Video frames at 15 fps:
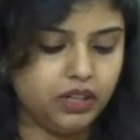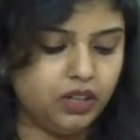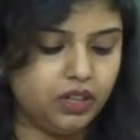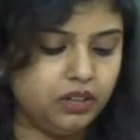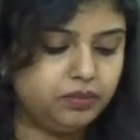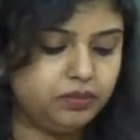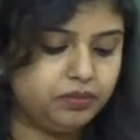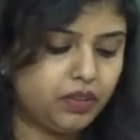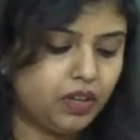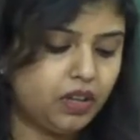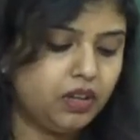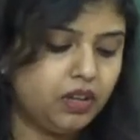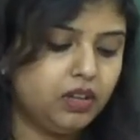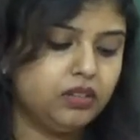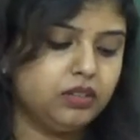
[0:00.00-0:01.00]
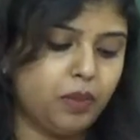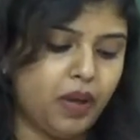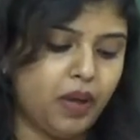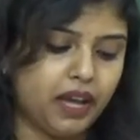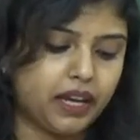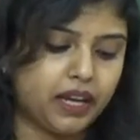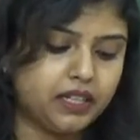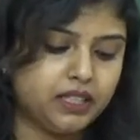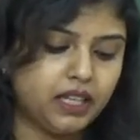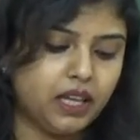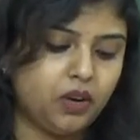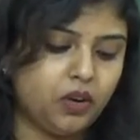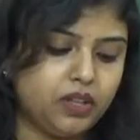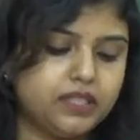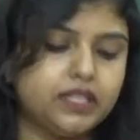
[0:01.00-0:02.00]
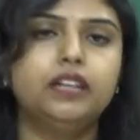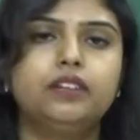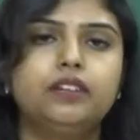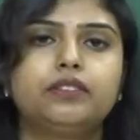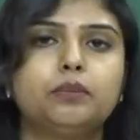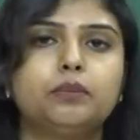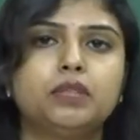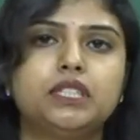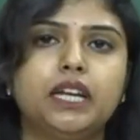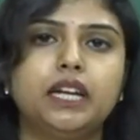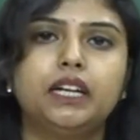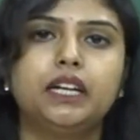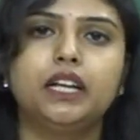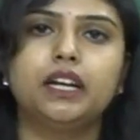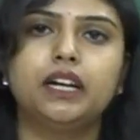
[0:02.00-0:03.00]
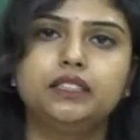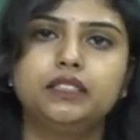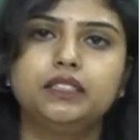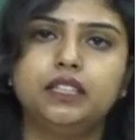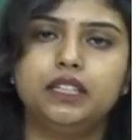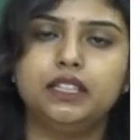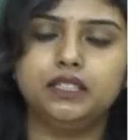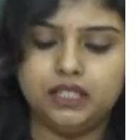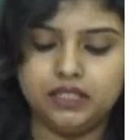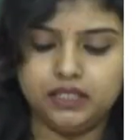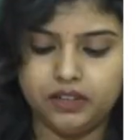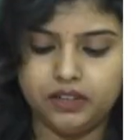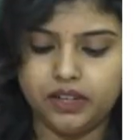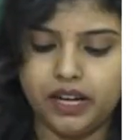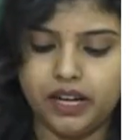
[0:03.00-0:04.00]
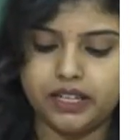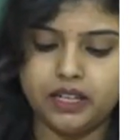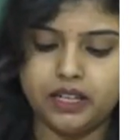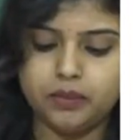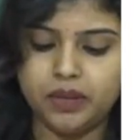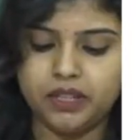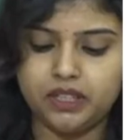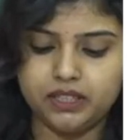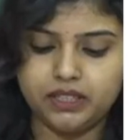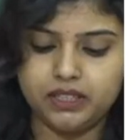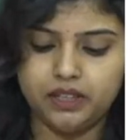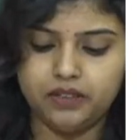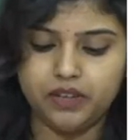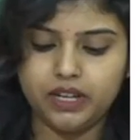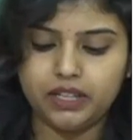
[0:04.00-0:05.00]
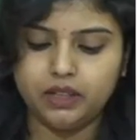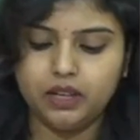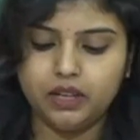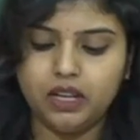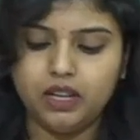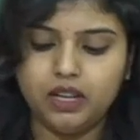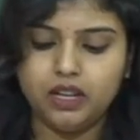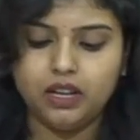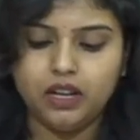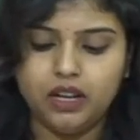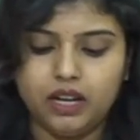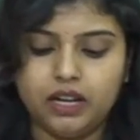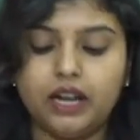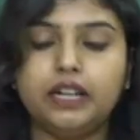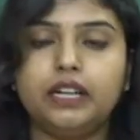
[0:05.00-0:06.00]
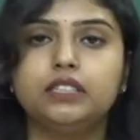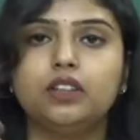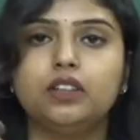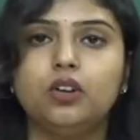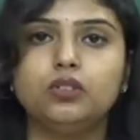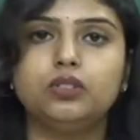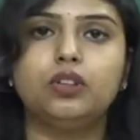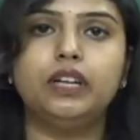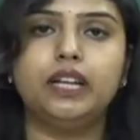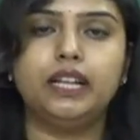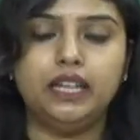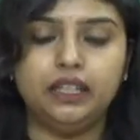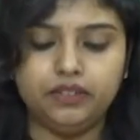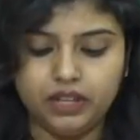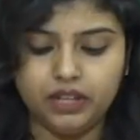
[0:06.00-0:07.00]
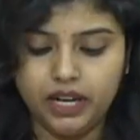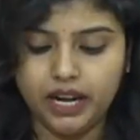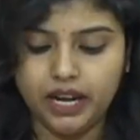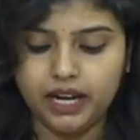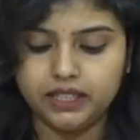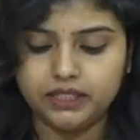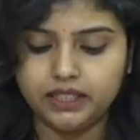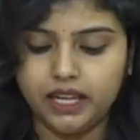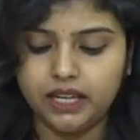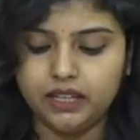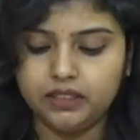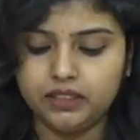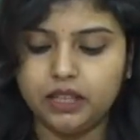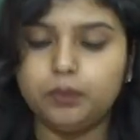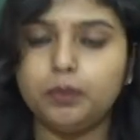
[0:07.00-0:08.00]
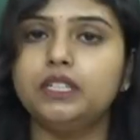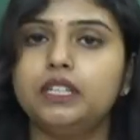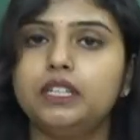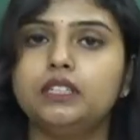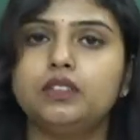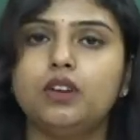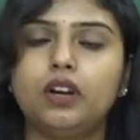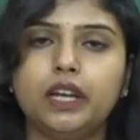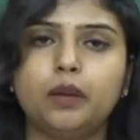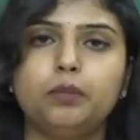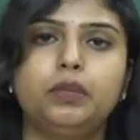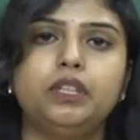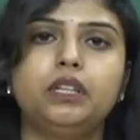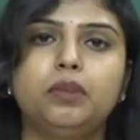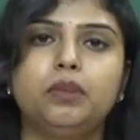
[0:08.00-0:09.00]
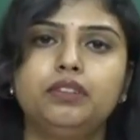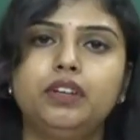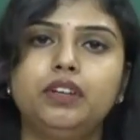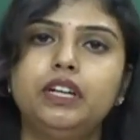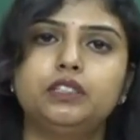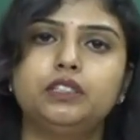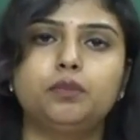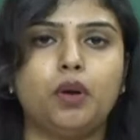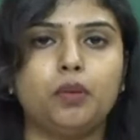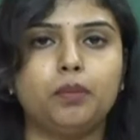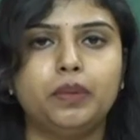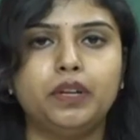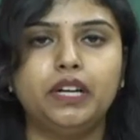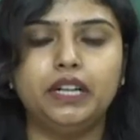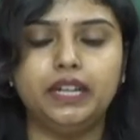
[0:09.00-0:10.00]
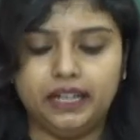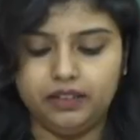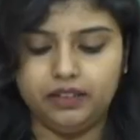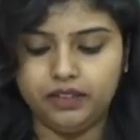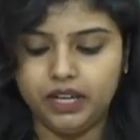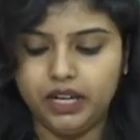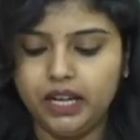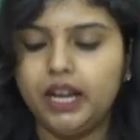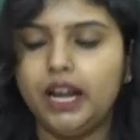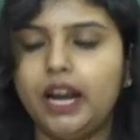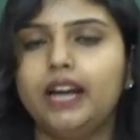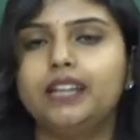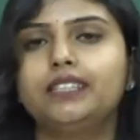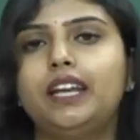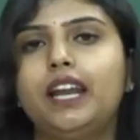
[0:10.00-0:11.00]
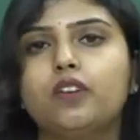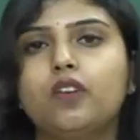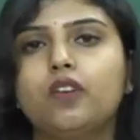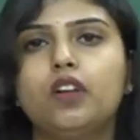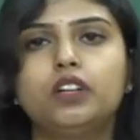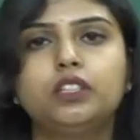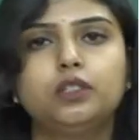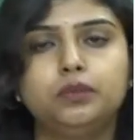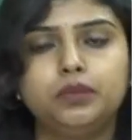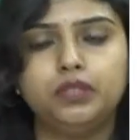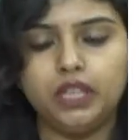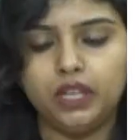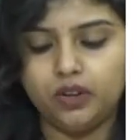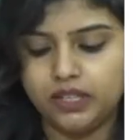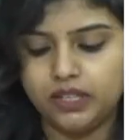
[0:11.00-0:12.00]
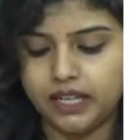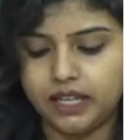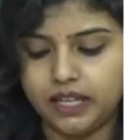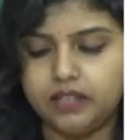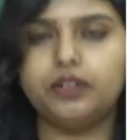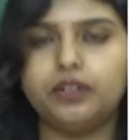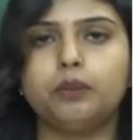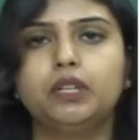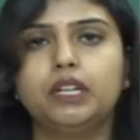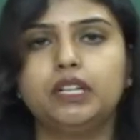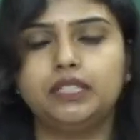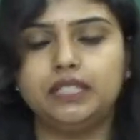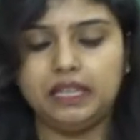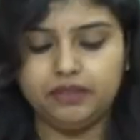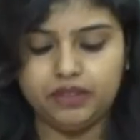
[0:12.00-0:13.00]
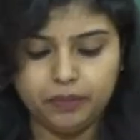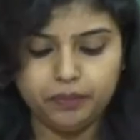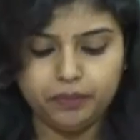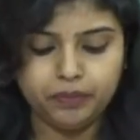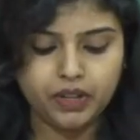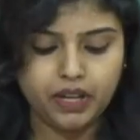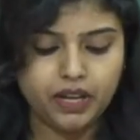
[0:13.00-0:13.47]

Here packet 0 is sent from the center and it is received correctly by the receiver, and it is also delivered, and then that means it is not kept in the buffer, it is properly delivered, and then acknowledgement 0 is sent from the receiver,